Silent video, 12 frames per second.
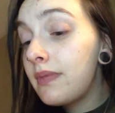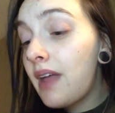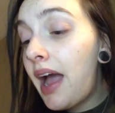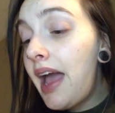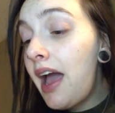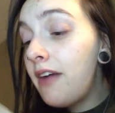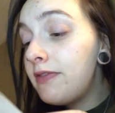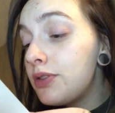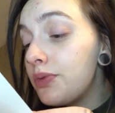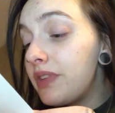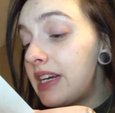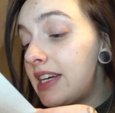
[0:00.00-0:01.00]
I have
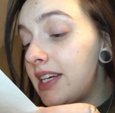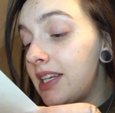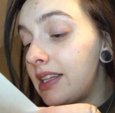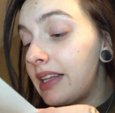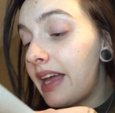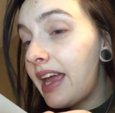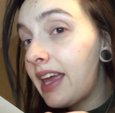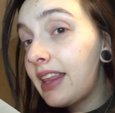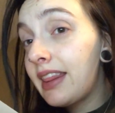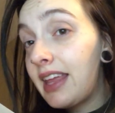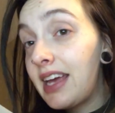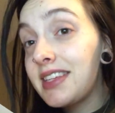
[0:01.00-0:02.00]
to read it like
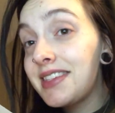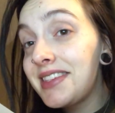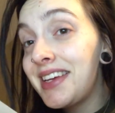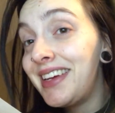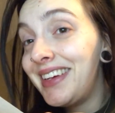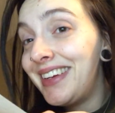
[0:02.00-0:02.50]
this.